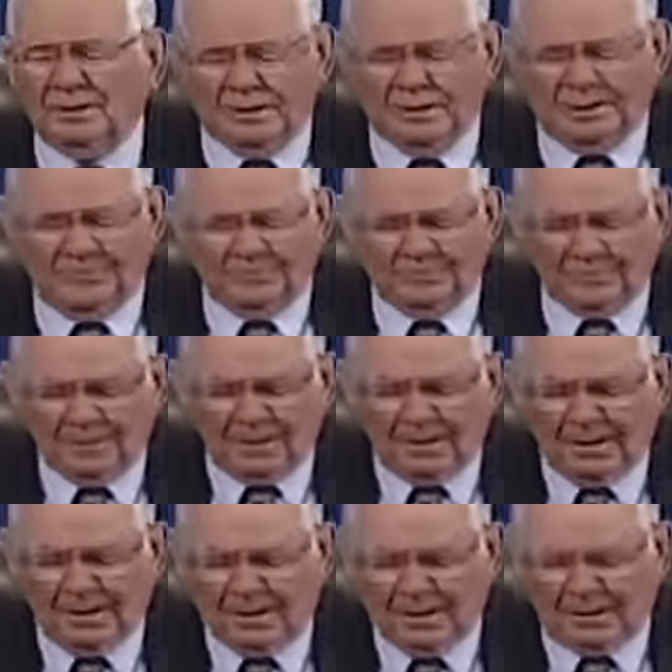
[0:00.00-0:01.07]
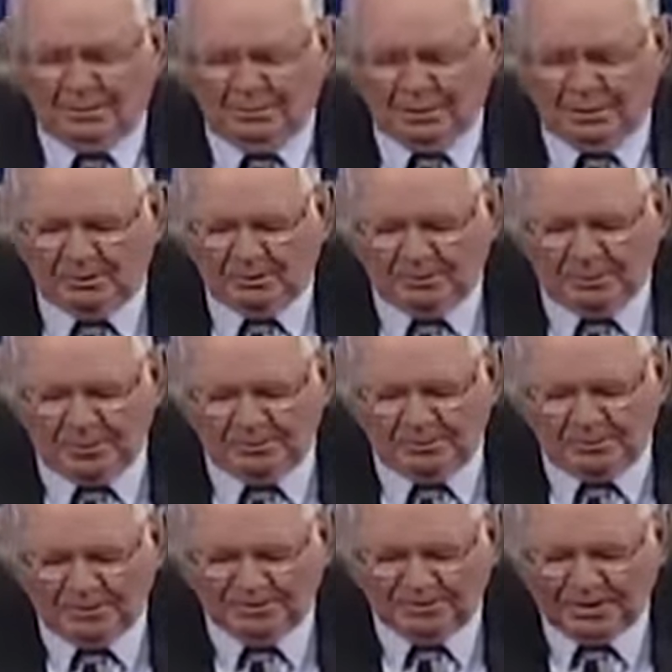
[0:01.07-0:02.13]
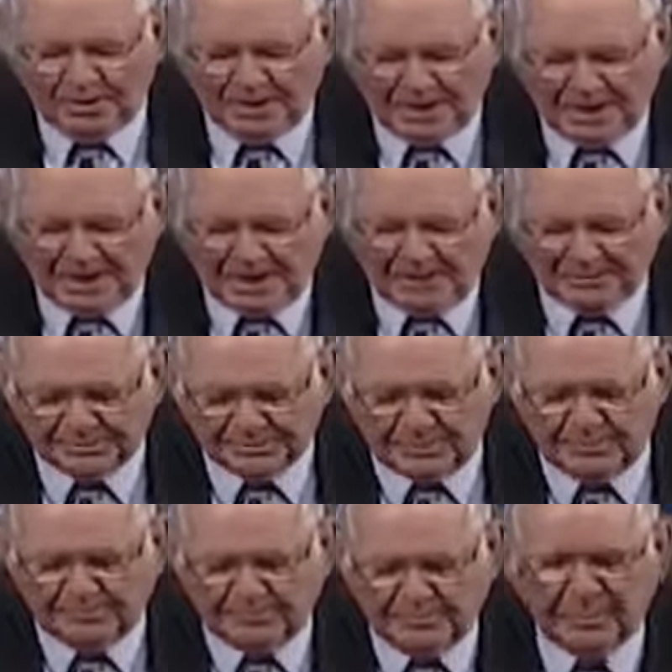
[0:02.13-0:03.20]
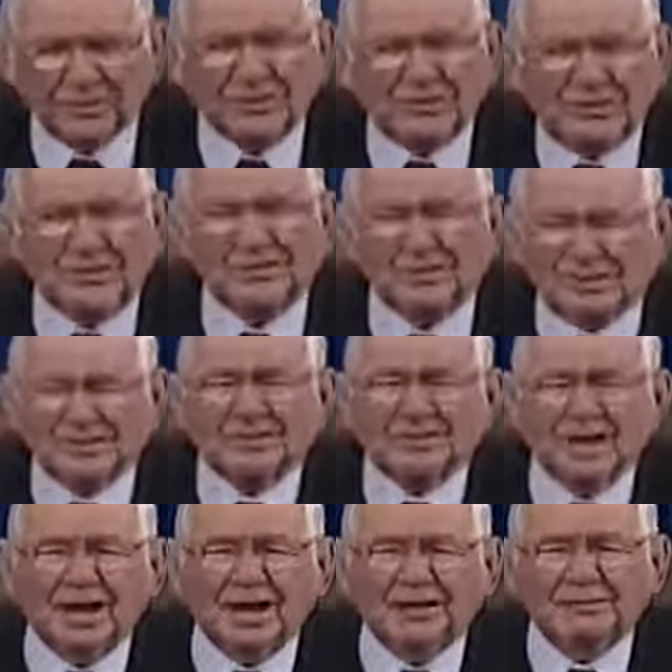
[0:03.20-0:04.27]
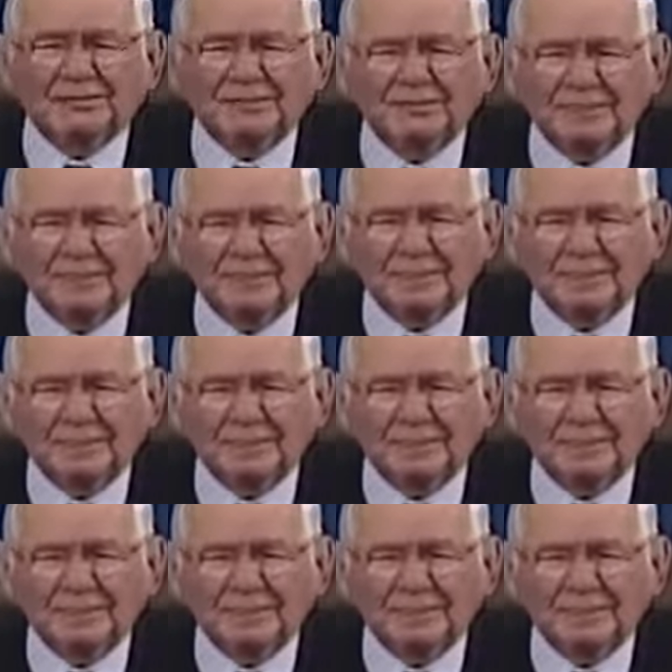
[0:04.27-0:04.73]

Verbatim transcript: Now, I, I, with the names of mercy, that's love,